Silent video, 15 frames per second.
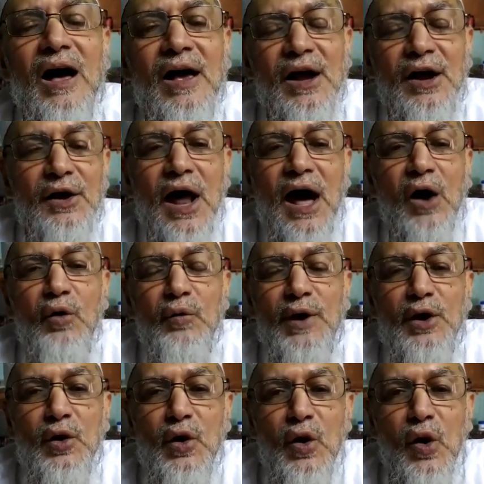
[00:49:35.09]
now we
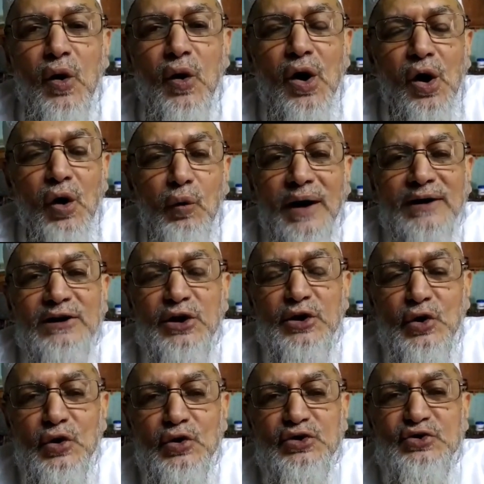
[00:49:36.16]
know what the
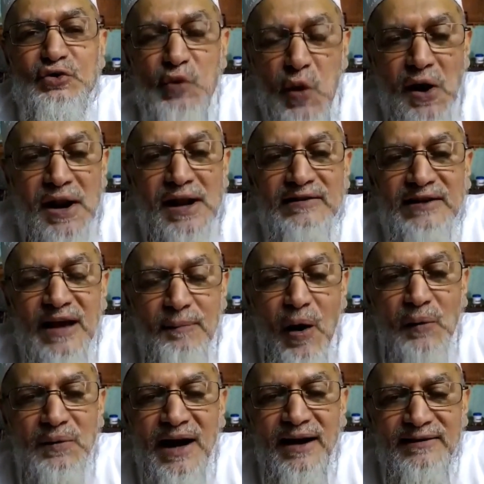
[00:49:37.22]
Yunus warned us about
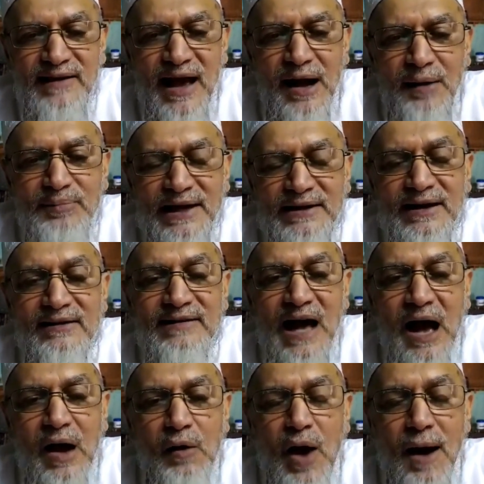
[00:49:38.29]
the azab, that
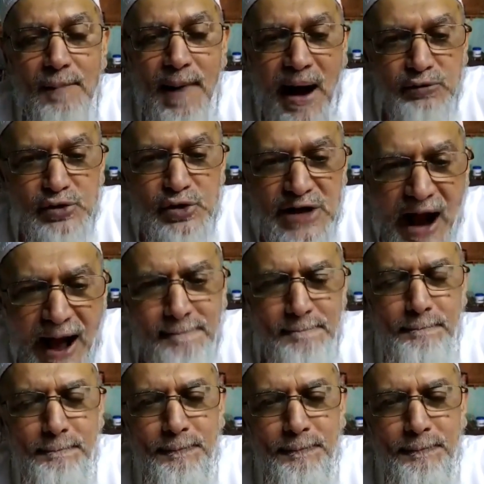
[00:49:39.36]
azab about to come.